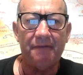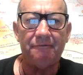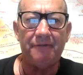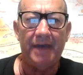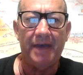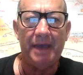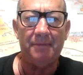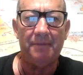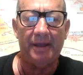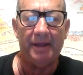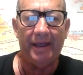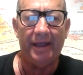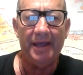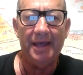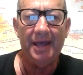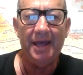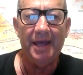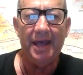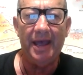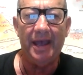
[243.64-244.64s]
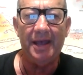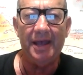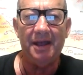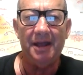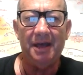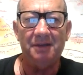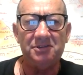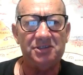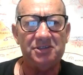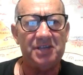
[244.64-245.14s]
a family and
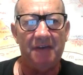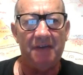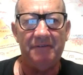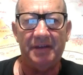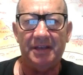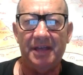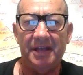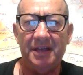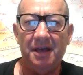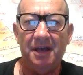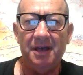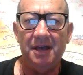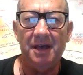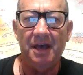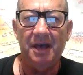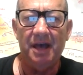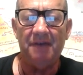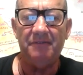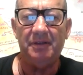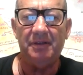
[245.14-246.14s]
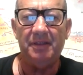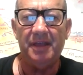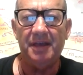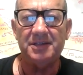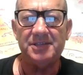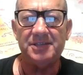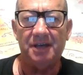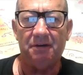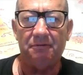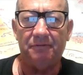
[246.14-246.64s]
uh, just having their having
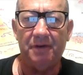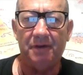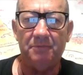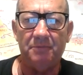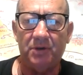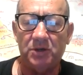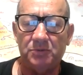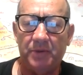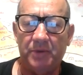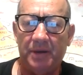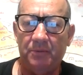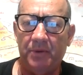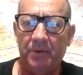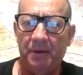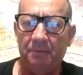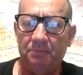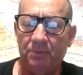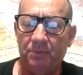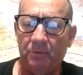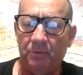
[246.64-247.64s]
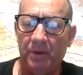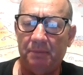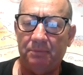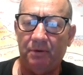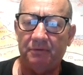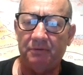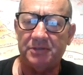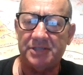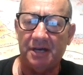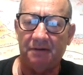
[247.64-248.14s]
their cell phone, because we, we, we
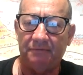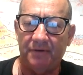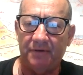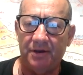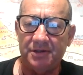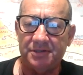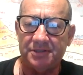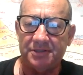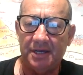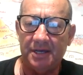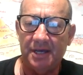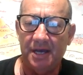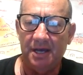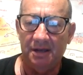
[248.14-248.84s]
put cell phones,